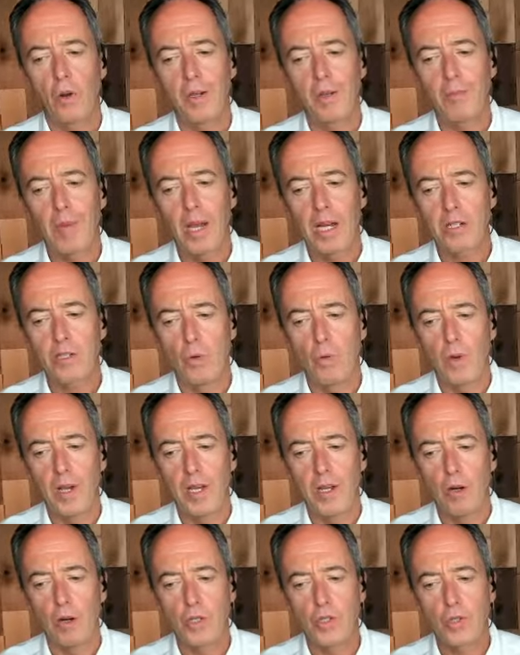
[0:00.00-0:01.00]
going back to
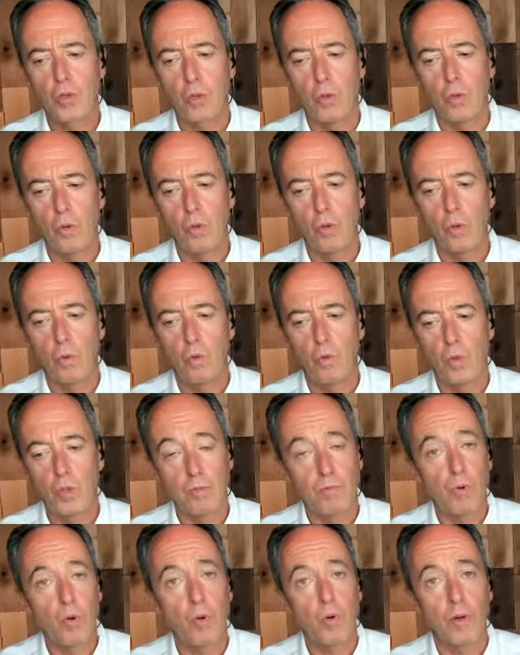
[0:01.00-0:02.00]
when our soul
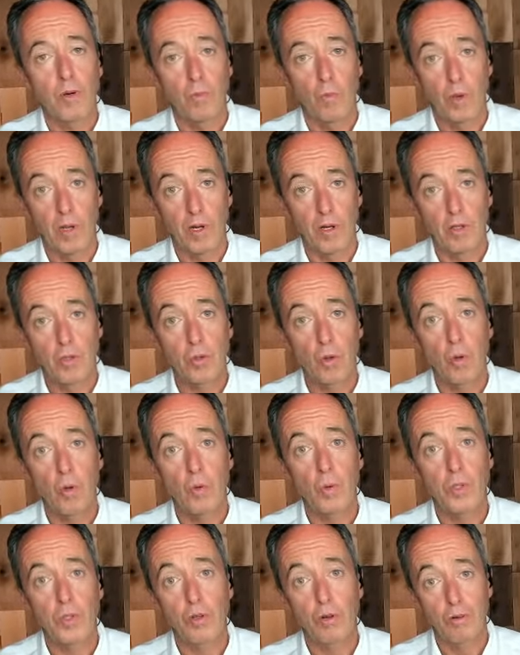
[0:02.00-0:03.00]
was born, when our
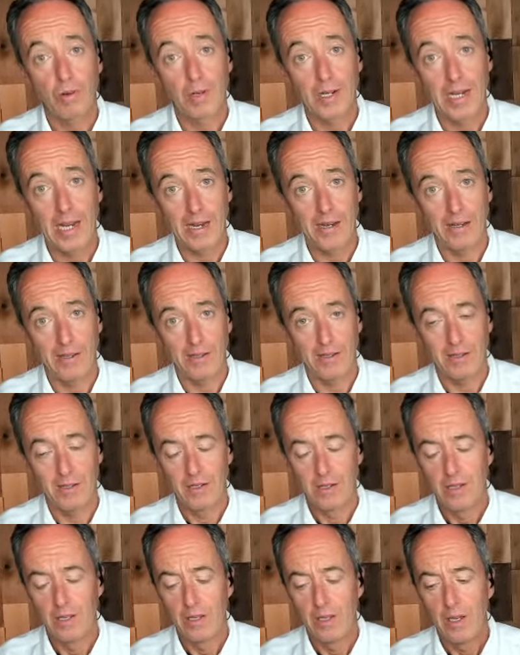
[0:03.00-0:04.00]
soul was
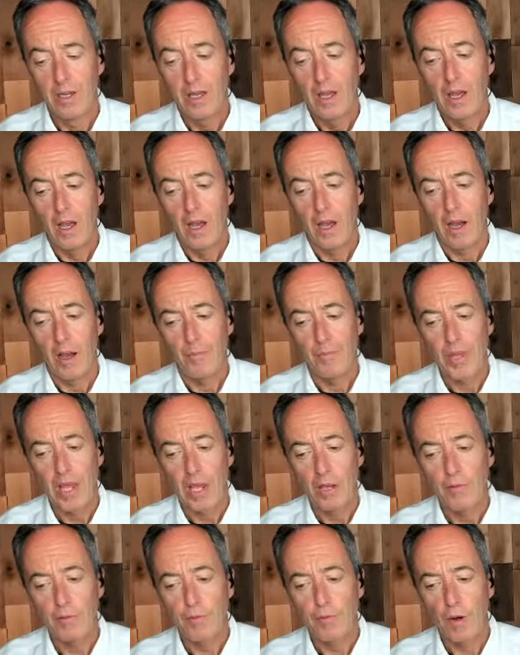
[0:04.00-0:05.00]
created.
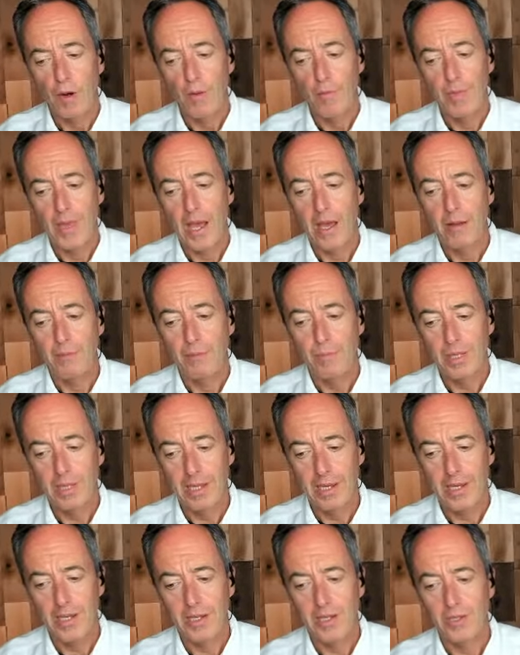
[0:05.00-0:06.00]
And from that
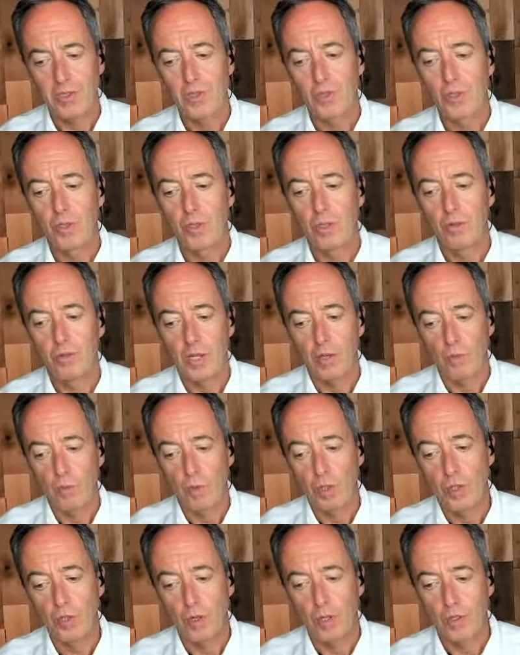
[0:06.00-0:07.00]
place,
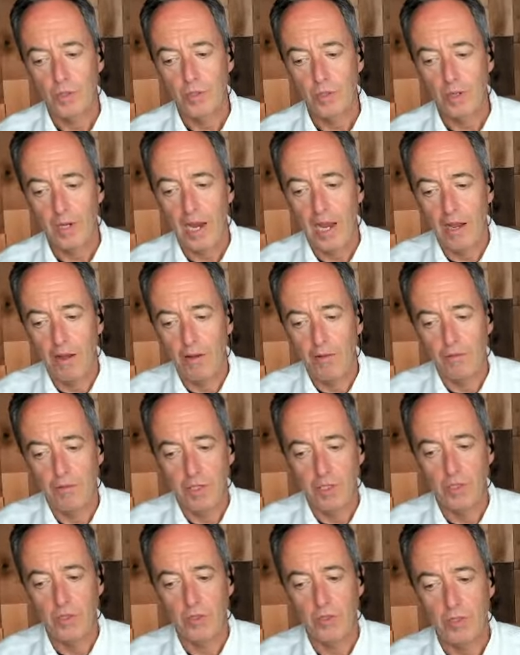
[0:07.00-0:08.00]
then we start to
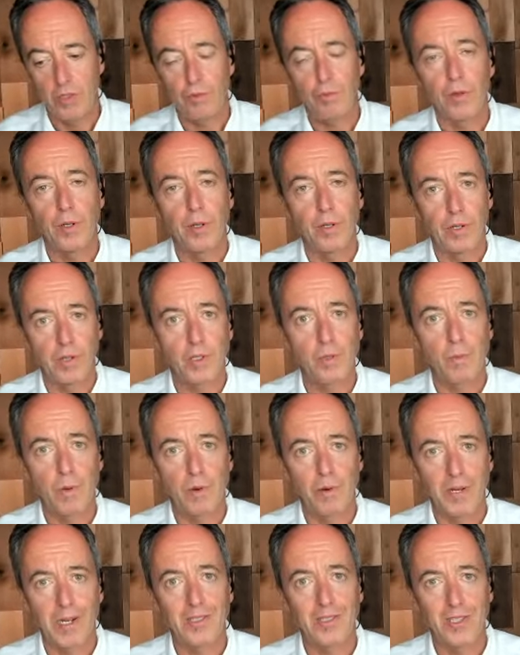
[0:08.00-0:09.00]
have these different
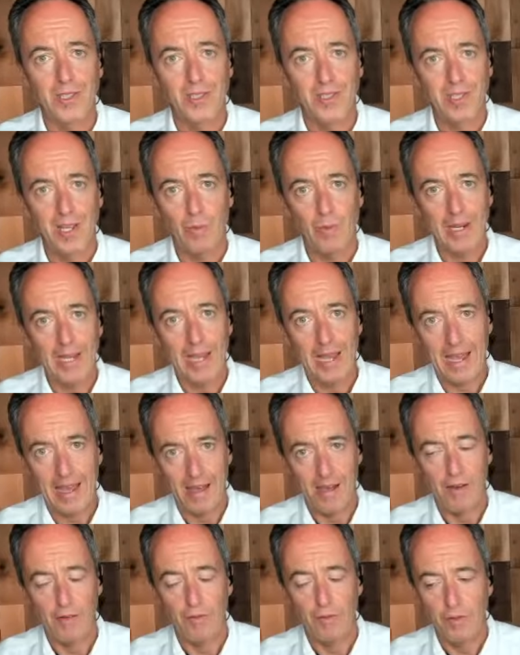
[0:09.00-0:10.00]
experiences that we
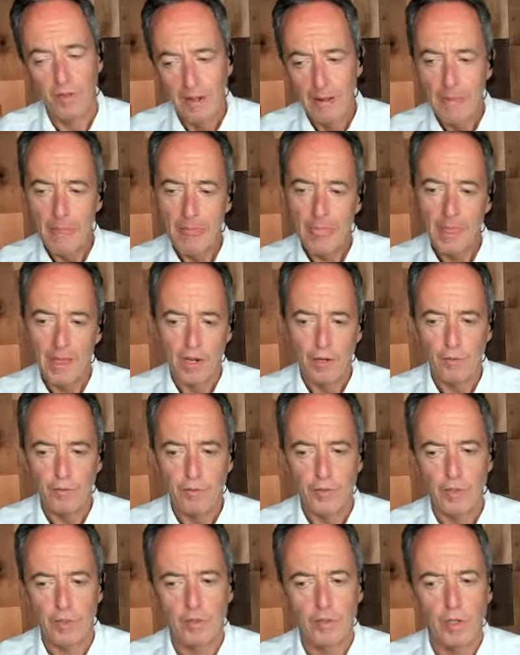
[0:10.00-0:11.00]
have. And
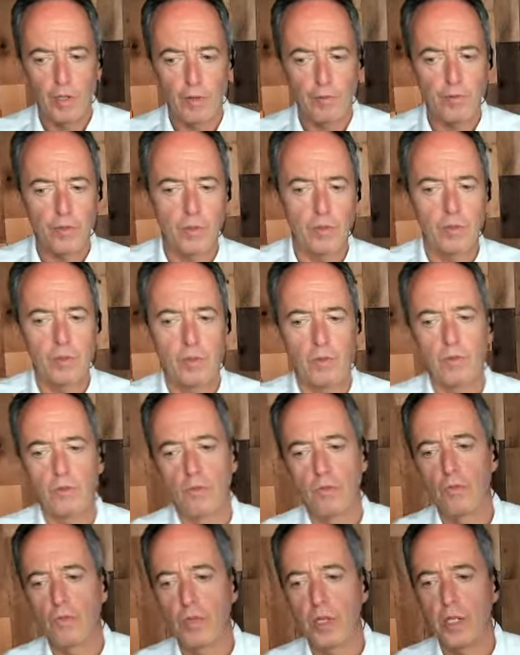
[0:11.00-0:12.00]
if
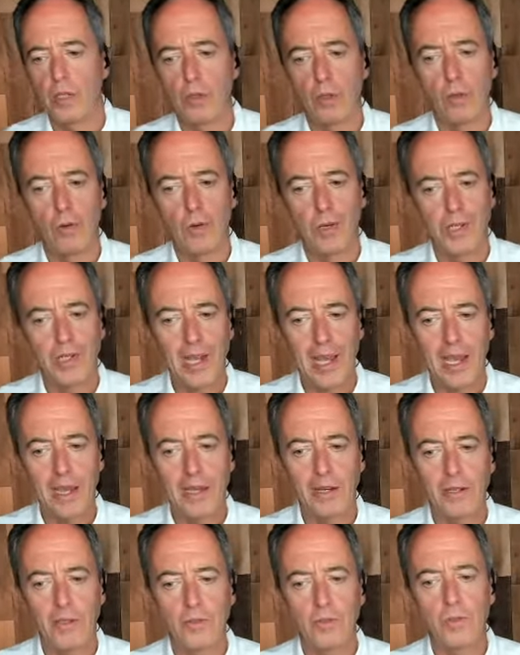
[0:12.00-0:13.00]
you read Dolores
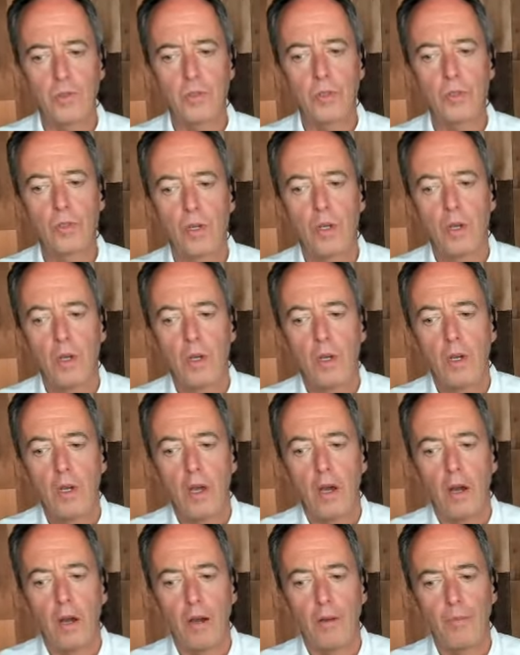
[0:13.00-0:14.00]
Cannon's
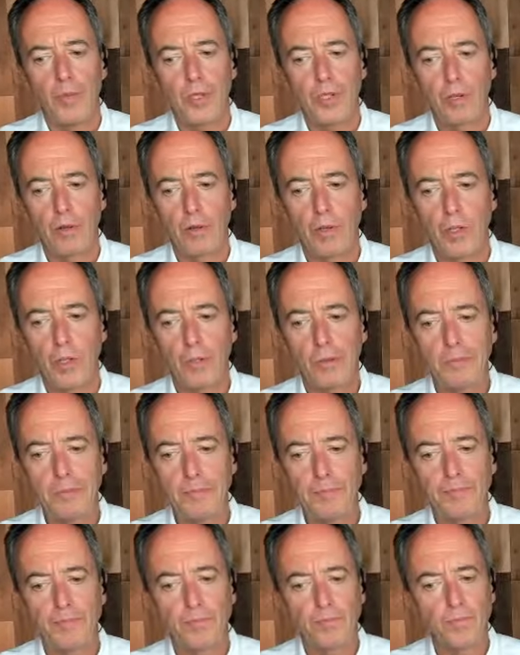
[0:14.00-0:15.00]
material,
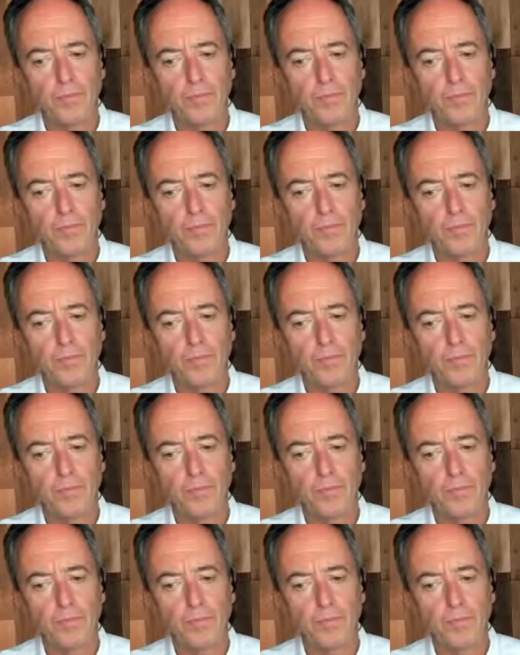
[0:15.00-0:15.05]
